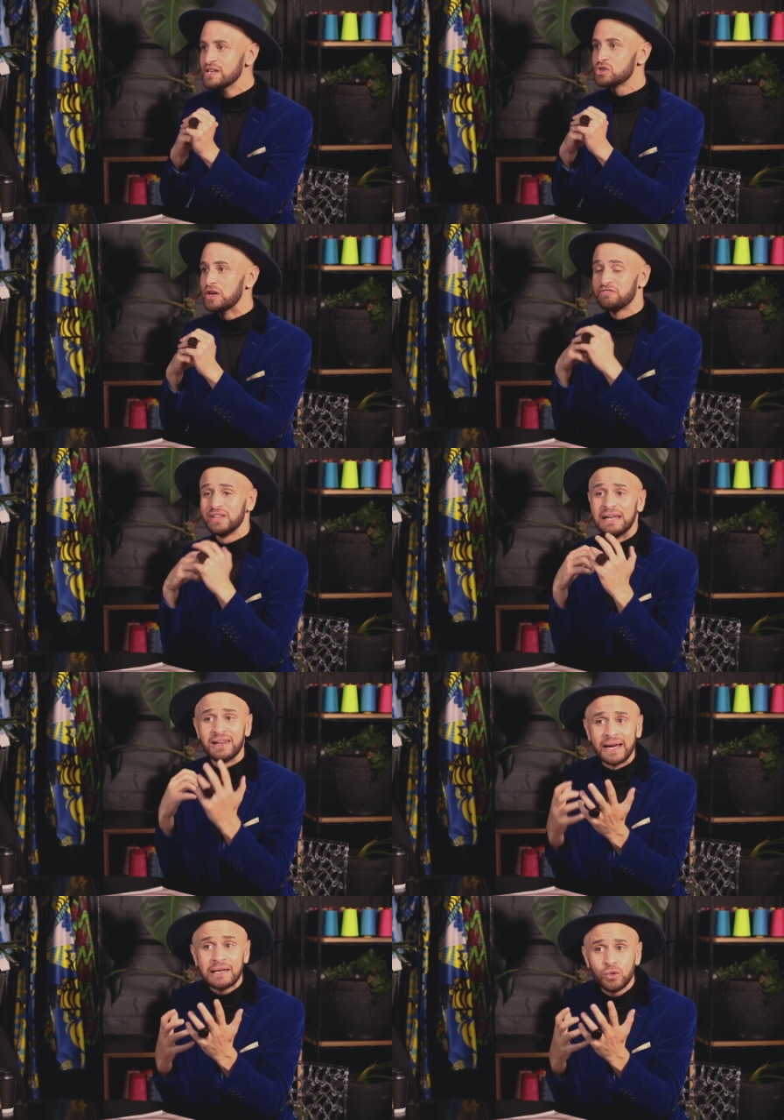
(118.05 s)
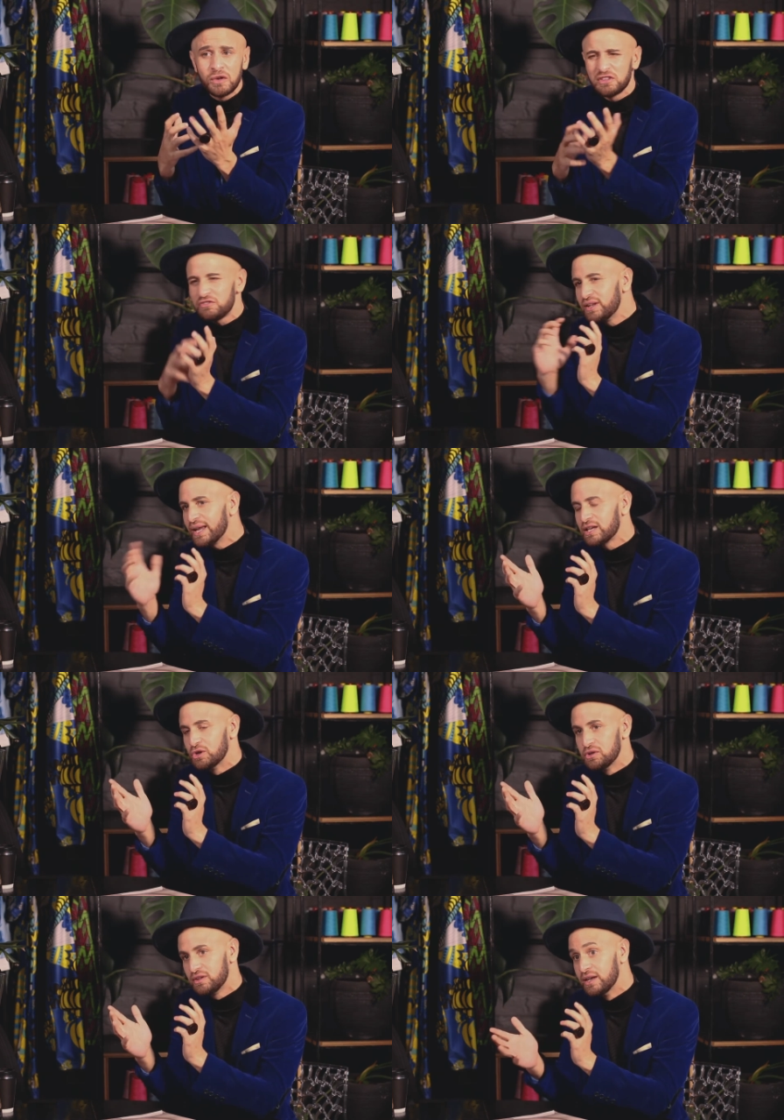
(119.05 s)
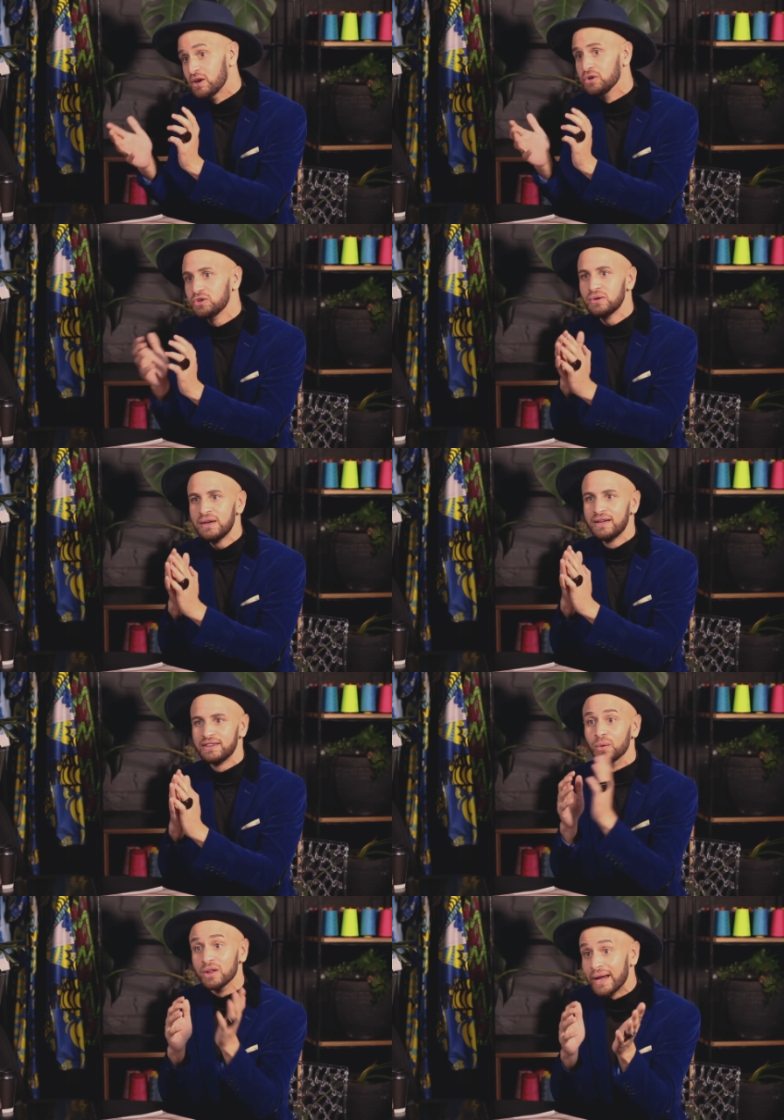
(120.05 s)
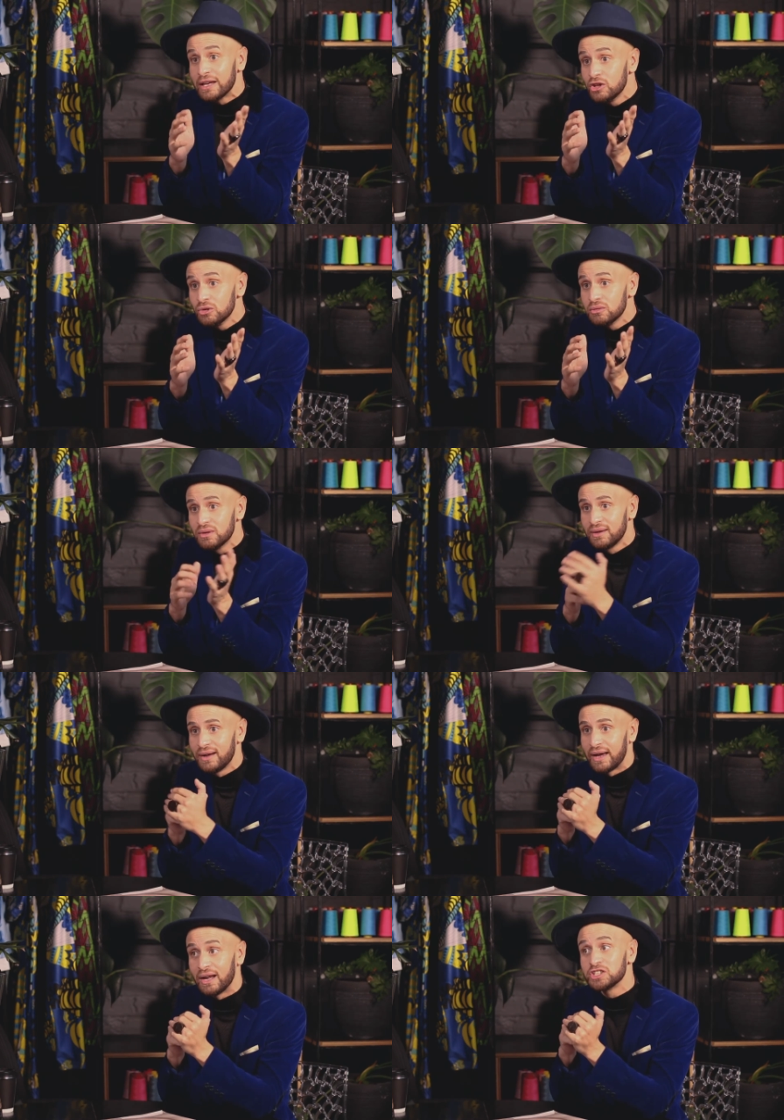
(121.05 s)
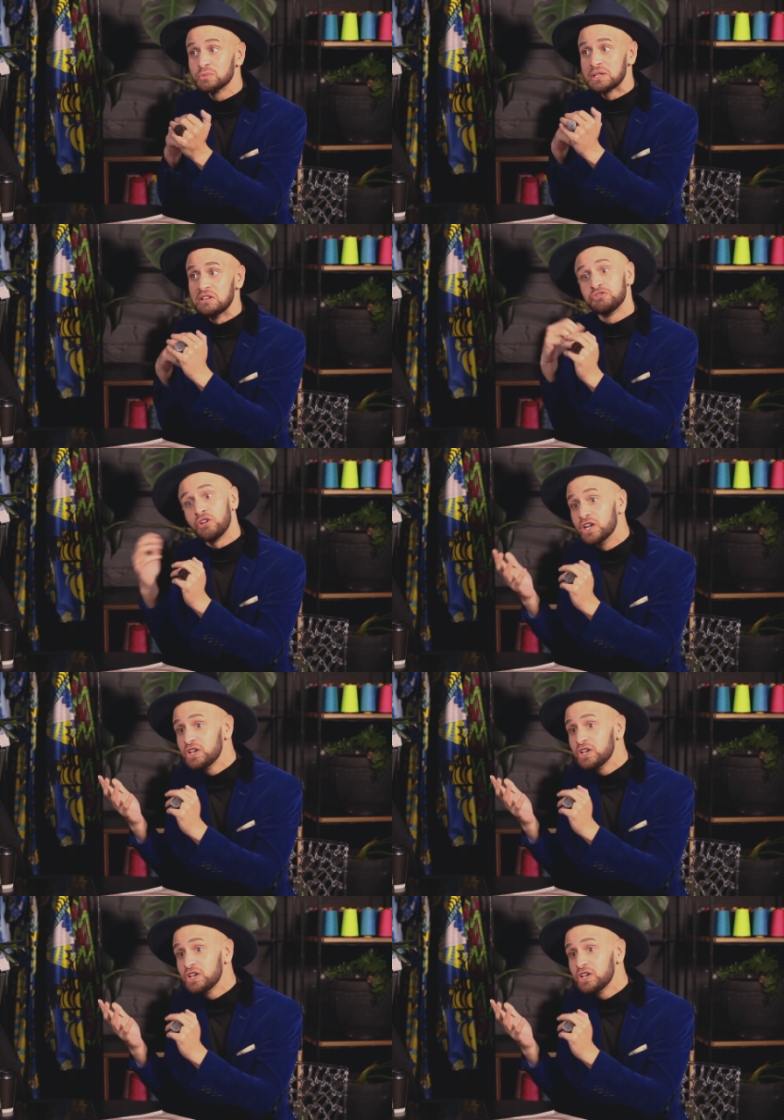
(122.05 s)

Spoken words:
So if they like you, if they feel like they know you, they will like you and ultimately follow